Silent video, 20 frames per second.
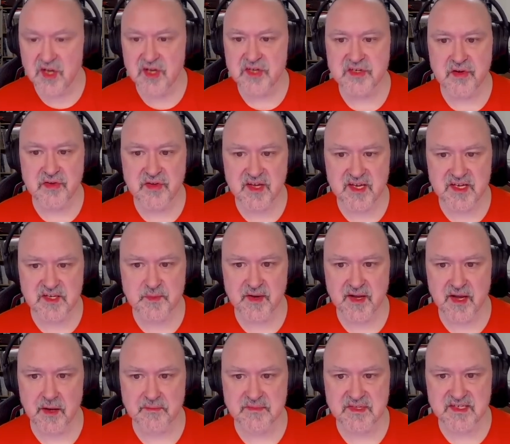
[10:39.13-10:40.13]
So these
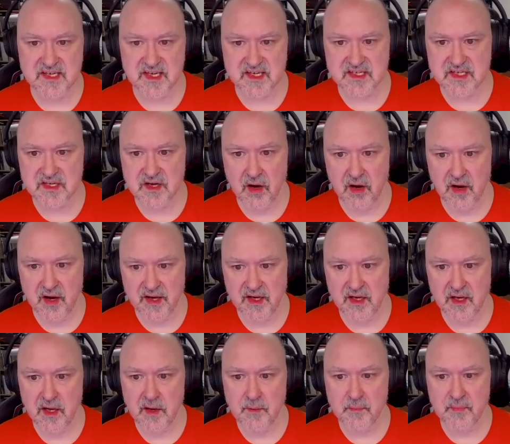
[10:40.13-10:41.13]
become six, nine,